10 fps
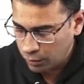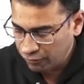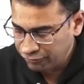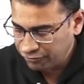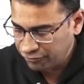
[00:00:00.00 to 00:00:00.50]

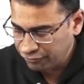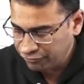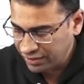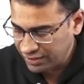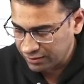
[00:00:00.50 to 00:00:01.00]
of
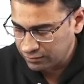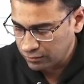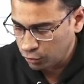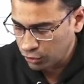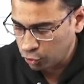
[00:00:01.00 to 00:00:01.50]
filling
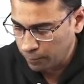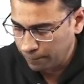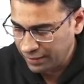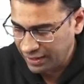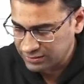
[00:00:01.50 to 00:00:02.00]
or
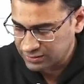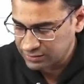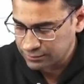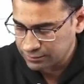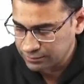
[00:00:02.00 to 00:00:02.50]

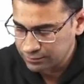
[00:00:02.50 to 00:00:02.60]
compliance